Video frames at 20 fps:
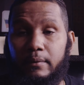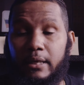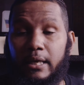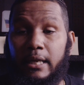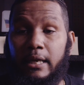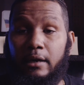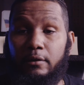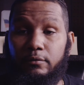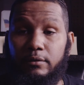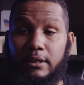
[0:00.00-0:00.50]

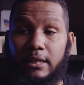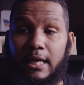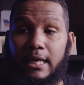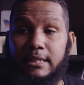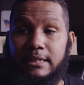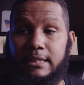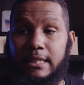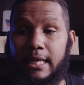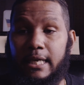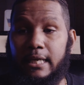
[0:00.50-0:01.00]

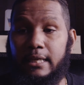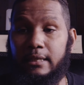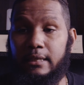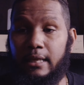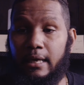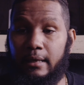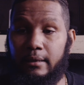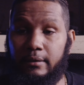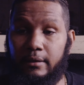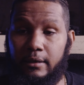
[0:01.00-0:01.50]

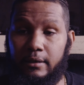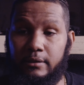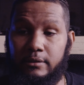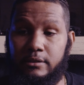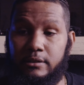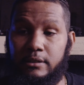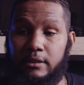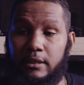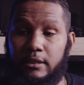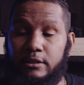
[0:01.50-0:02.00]
that
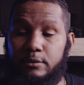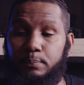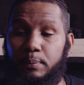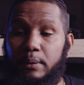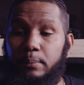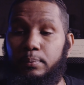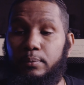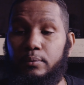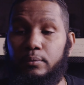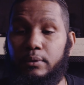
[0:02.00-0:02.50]
there's
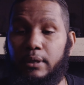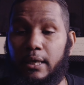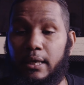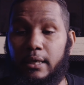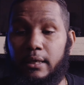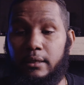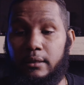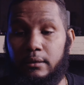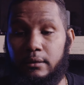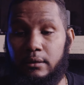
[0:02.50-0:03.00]
people
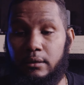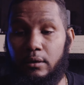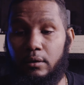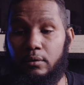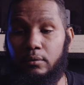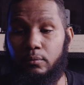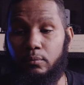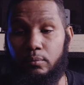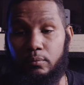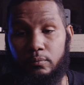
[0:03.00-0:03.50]
that
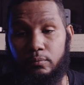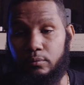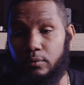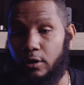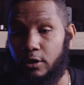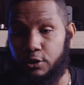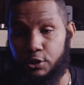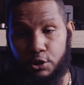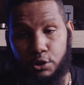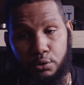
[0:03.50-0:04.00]

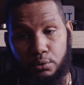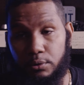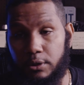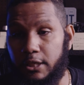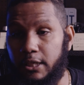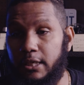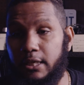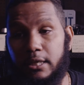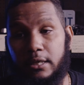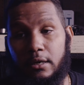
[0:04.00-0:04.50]
are
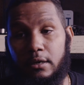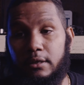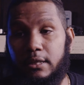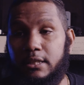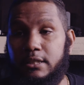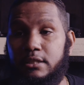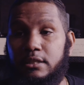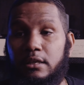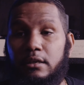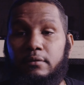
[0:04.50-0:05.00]
shooting and all
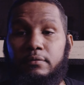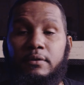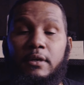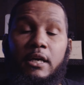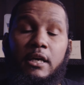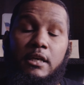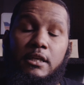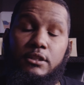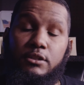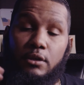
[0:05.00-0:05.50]
that stuff.
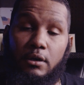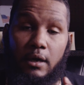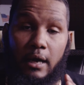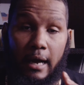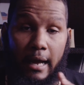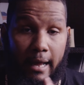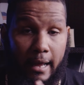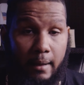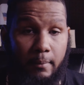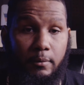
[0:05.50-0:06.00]
So
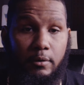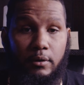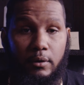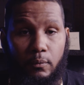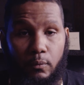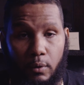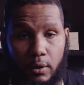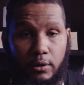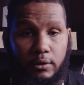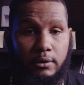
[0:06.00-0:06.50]
I'm gonna
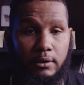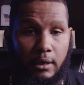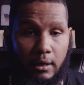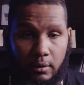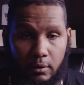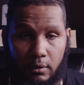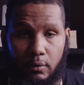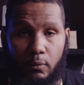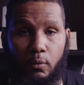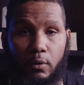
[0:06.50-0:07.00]

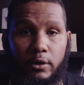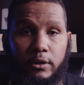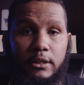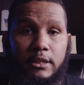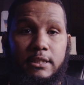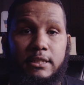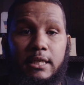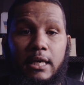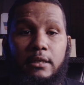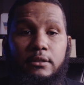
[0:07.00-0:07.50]
work
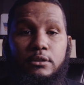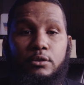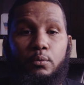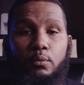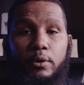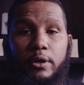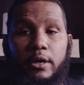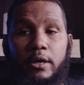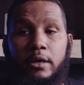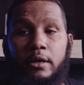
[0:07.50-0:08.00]
this out to
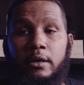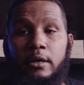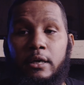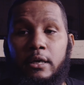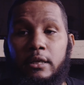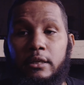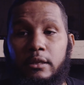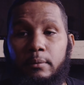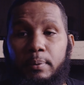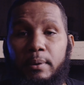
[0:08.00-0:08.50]
where
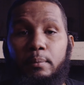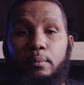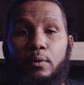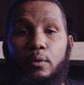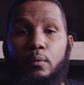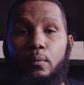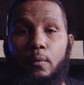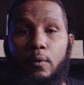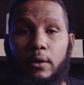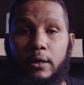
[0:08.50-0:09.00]
the people
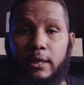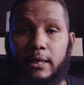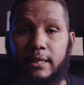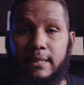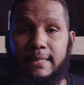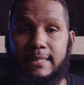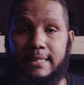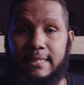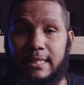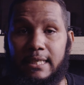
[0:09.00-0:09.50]
who want to
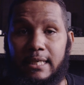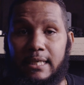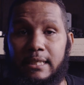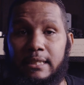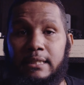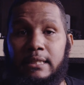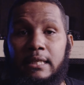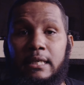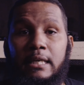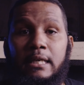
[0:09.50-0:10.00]
get this
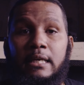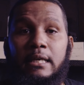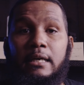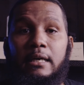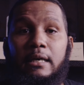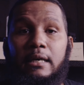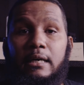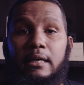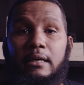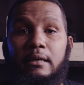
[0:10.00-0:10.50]
done,
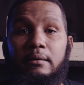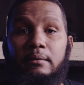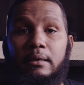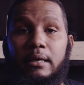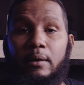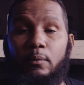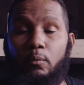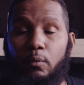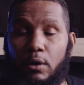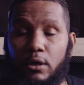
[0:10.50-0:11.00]

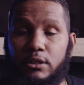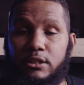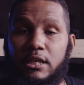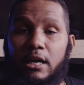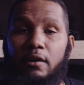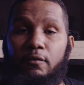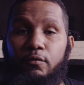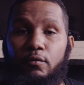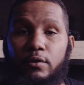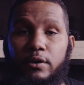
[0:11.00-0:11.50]
it works
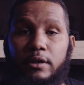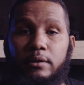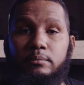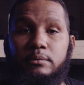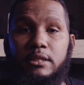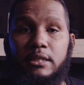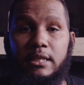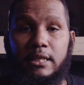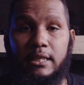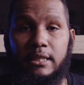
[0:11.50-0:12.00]
out for them
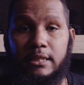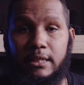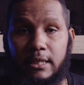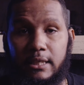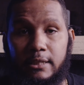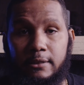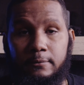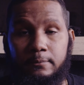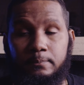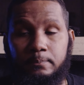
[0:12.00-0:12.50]
to get it
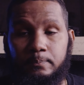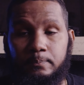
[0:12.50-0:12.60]
done.